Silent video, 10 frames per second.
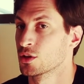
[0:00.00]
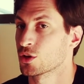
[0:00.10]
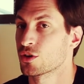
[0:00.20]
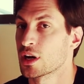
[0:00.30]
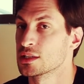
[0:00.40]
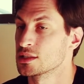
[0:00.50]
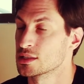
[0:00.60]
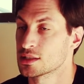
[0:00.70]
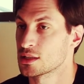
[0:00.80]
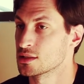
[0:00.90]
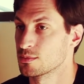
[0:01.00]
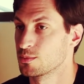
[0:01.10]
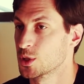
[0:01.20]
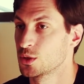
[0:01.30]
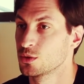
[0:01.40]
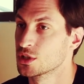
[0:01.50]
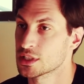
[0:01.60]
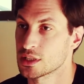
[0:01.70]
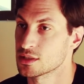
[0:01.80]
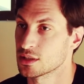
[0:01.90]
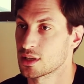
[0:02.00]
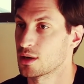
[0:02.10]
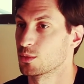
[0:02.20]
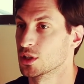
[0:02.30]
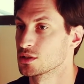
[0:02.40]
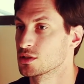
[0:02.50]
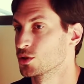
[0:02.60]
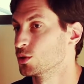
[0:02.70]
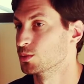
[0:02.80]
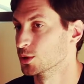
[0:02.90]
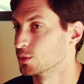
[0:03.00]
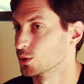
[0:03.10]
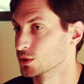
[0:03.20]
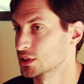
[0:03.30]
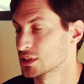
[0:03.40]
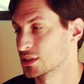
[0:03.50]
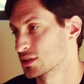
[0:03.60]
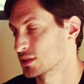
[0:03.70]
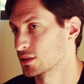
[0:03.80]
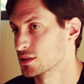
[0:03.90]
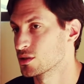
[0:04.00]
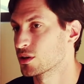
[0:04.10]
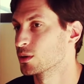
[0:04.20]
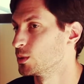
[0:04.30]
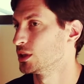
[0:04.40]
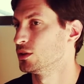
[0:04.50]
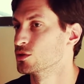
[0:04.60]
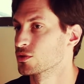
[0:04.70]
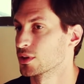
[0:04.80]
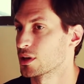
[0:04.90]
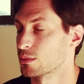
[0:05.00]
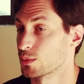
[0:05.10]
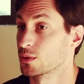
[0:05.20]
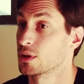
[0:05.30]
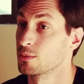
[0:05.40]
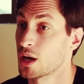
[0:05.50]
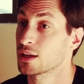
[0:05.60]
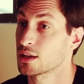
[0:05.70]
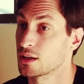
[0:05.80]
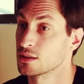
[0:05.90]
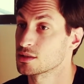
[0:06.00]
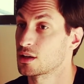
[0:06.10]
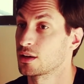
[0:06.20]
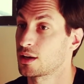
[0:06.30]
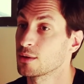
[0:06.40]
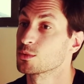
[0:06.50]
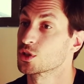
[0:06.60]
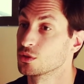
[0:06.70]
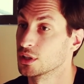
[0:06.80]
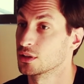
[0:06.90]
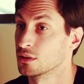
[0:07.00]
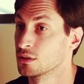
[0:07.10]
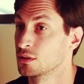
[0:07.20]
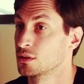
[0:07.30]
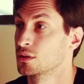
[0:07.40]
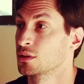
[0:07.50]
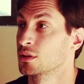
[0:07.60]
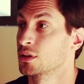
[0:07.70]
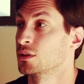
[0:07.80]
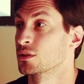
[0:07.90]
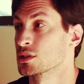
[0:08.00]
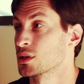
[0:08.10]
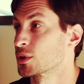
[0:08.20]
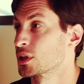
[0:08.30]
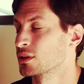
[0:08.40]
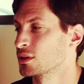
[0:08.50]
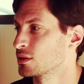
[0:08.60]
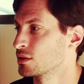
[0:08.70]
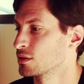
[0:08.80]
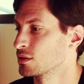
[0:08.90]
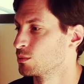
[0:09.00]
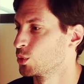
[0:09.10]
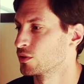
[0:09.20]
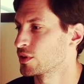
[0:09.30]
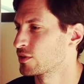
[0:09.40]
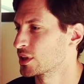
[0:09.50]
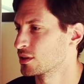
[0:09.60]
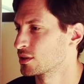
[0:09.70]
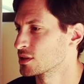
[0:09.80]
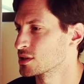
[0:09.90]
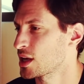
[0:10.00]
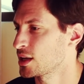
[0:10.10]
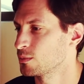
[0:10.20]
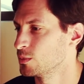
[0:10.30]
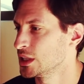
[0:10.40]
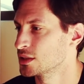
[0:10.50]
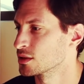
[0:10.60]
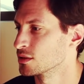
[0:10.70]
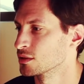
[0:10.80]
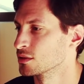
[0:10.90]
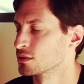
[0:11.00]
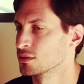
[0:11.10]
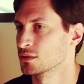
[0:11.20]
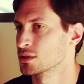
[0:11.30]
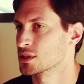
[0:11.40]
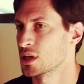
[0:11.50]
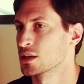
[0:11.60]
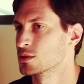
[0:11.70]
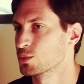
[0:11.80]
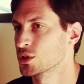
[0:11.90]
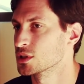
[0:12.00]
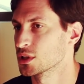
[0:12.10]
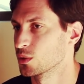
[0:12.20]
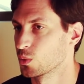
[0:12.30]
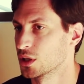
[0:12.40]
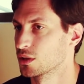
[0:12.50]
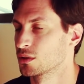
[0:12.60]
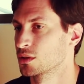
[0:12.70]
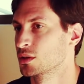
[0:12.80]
crazy sen- huge sensor cameras to shoot billboards it's it's not going to be used for that but in my case i am shooting you know some of the i think the mall of africa i think it's eight meter size print in the window